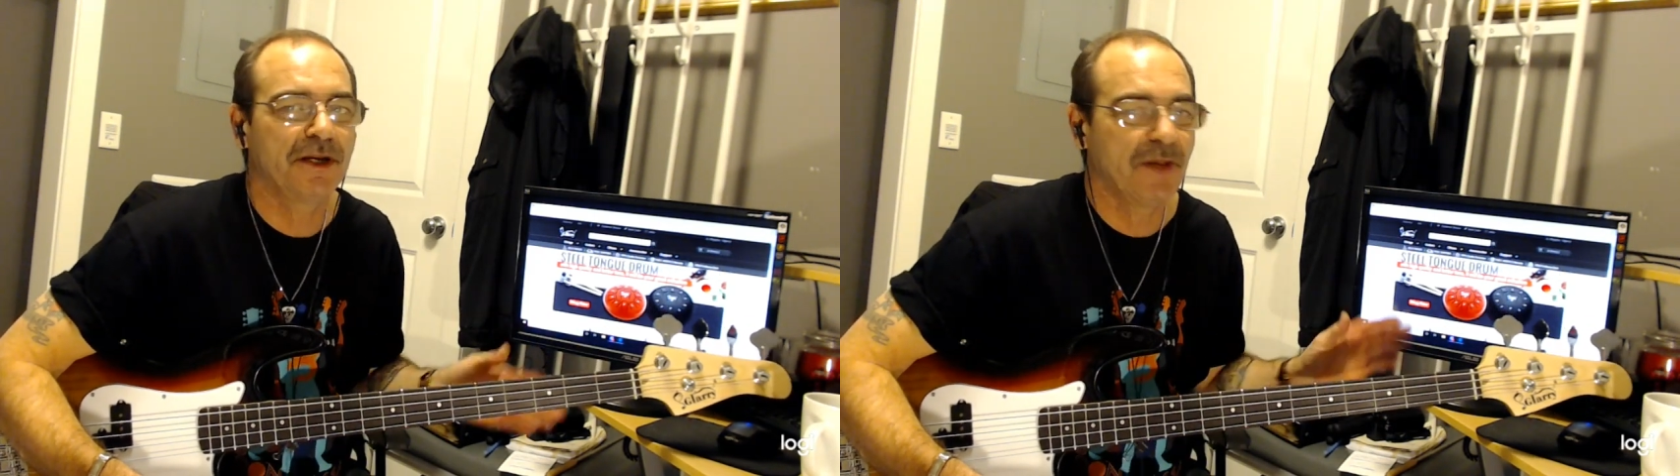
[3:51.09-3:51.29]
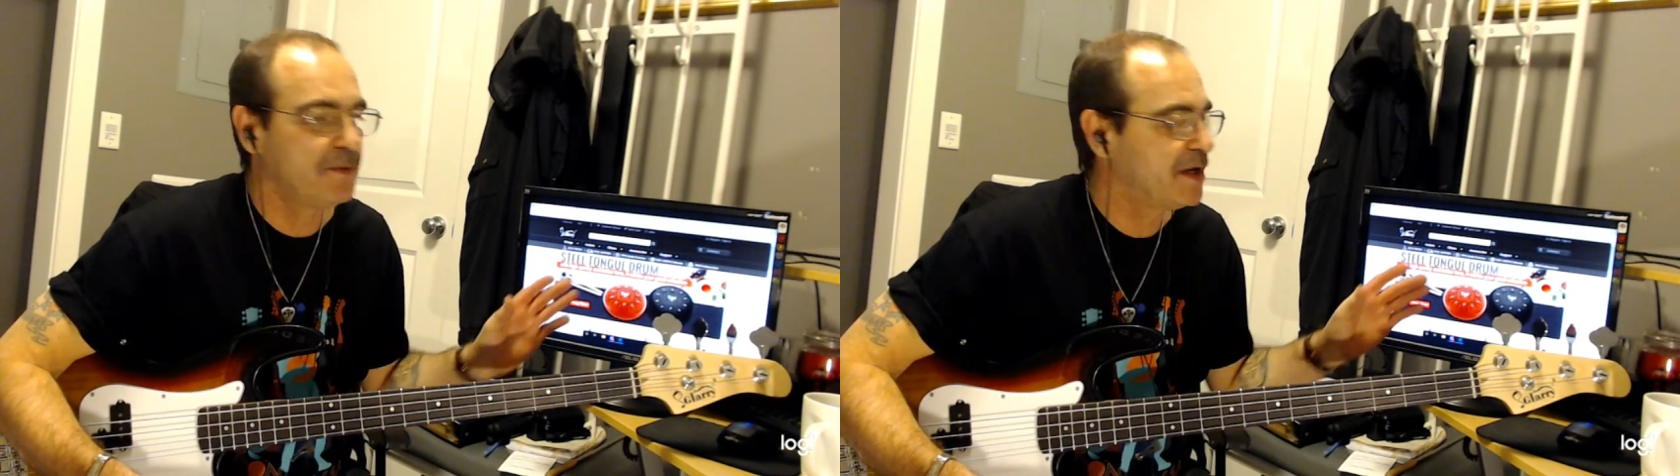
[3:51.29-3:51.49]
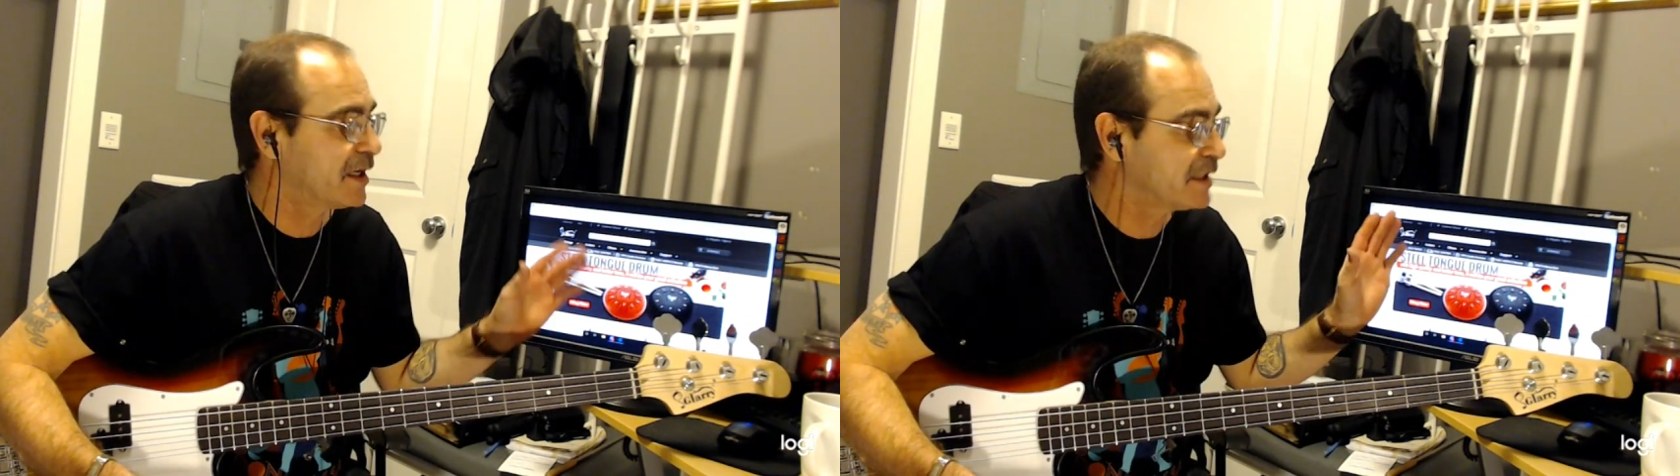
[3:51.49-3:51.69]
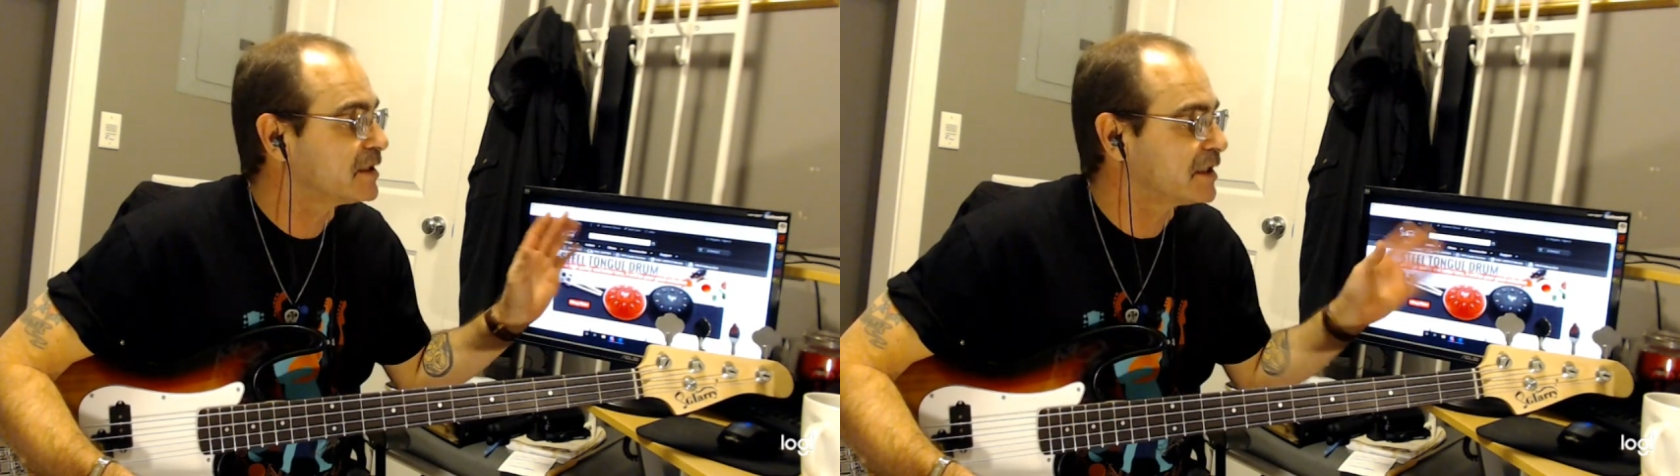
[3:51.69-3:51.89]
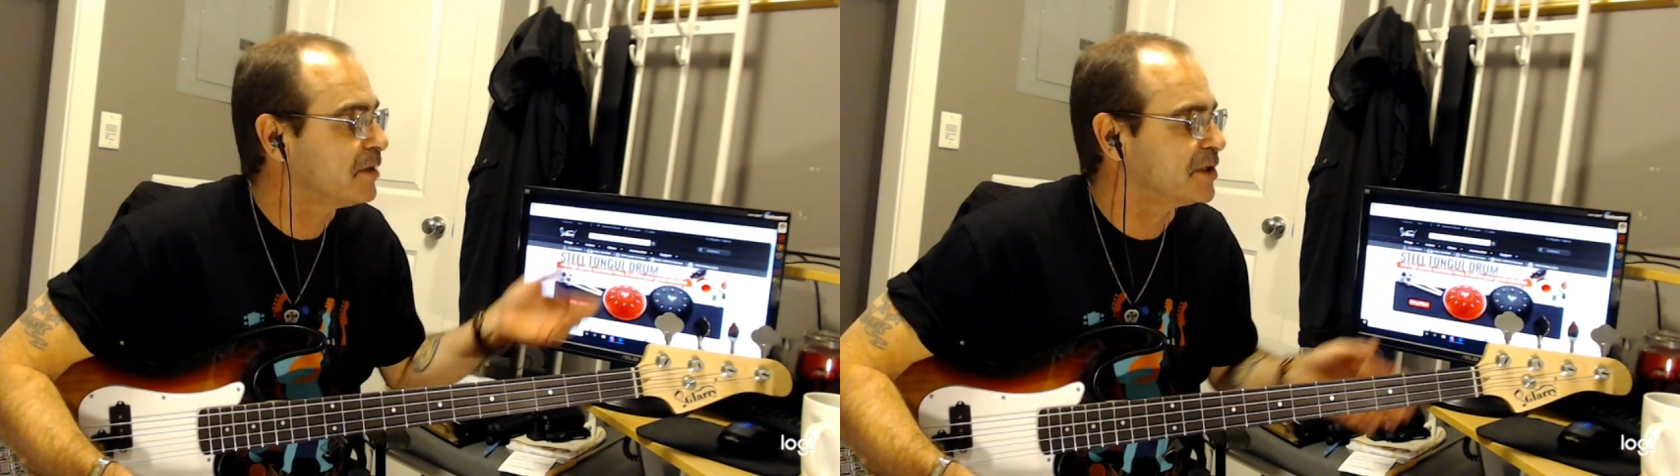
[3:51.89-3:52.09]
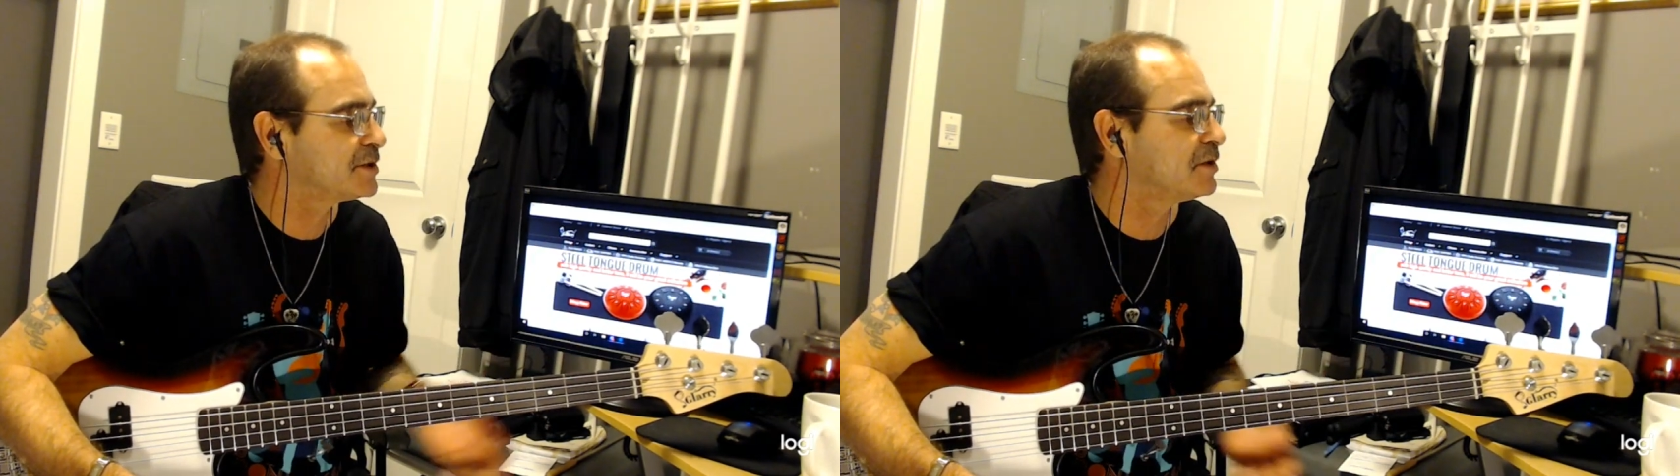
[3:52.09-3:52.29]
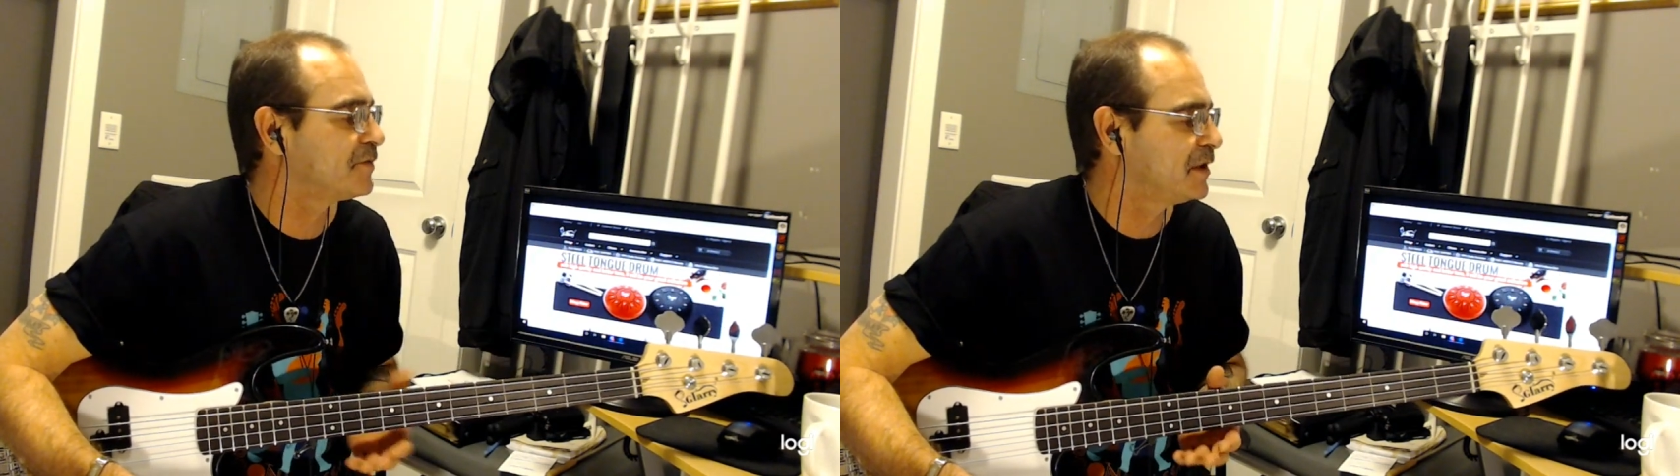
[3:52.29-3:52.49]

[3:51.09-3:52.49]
maybe I'd like to get myself an